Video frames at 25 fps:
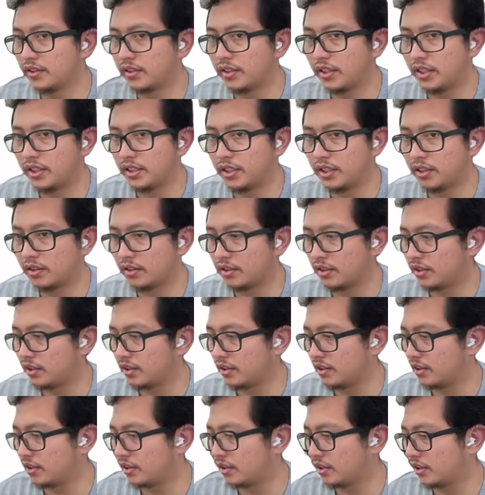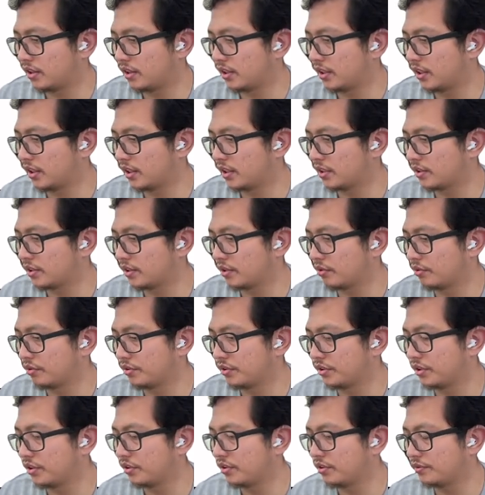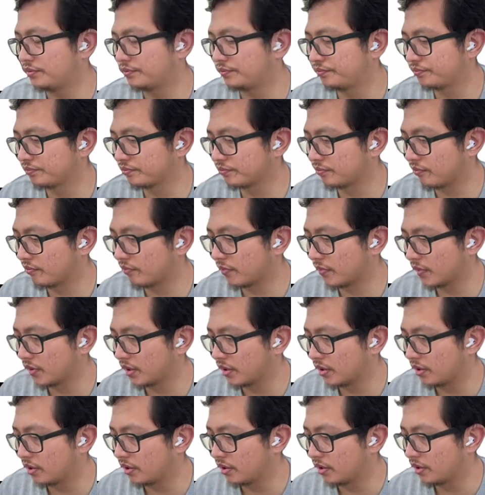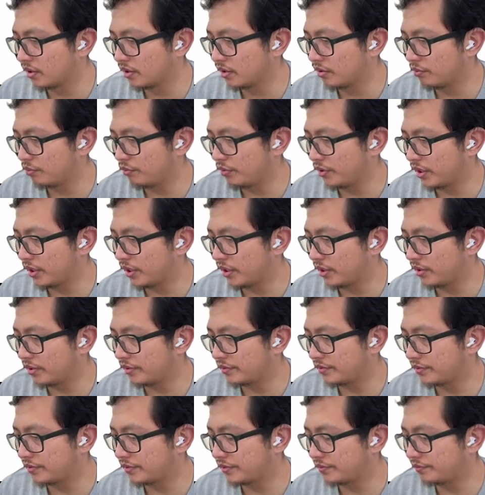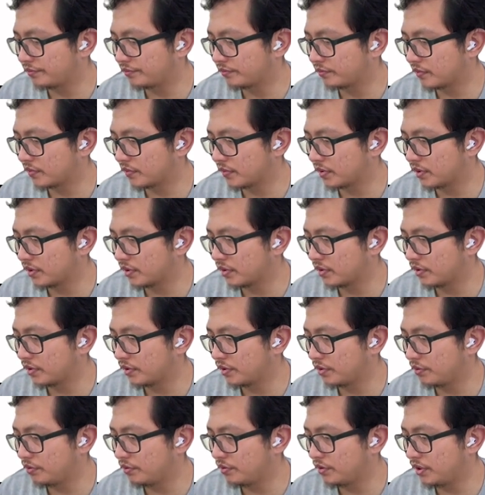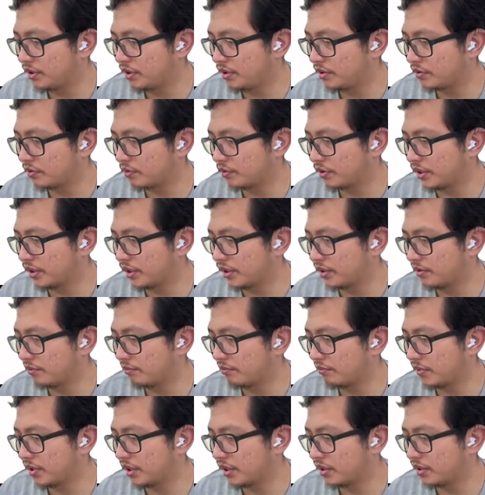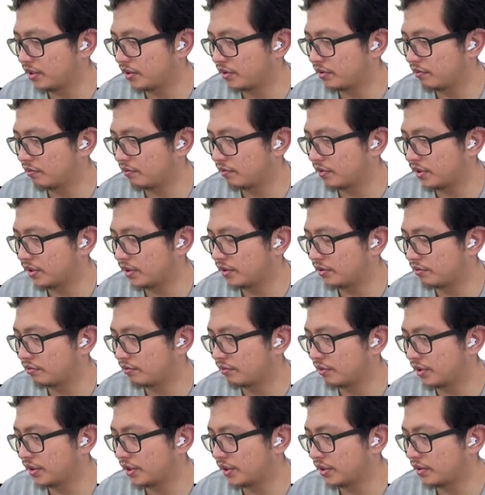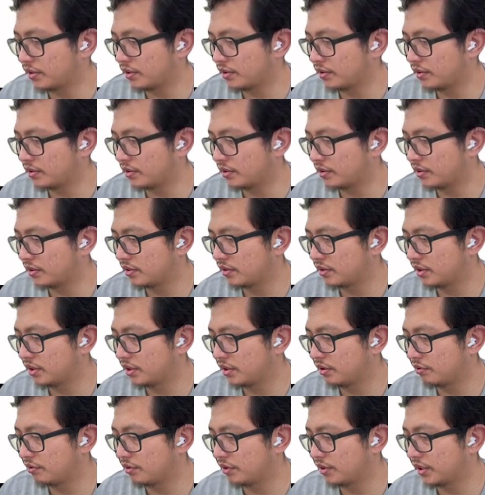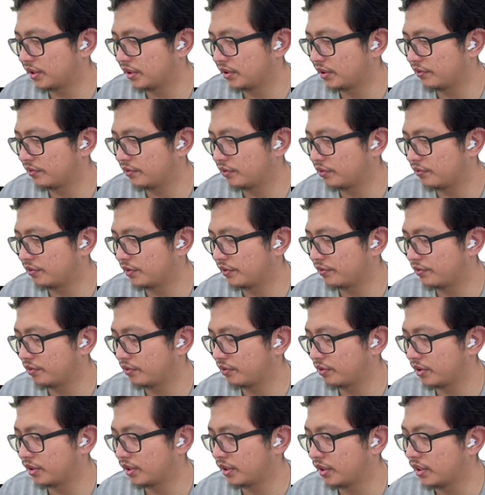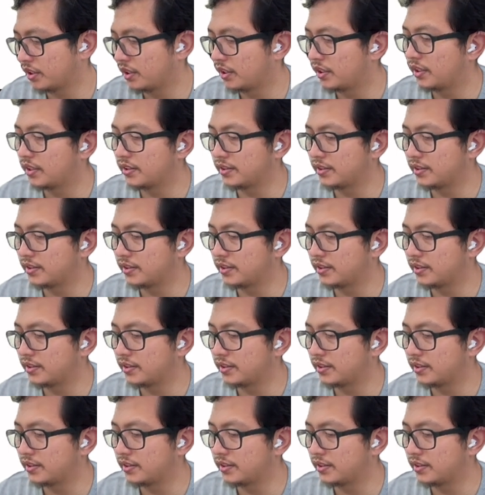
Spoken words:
And then taking the x equals 0, we have 2z squared minus y squared equal negative over 4.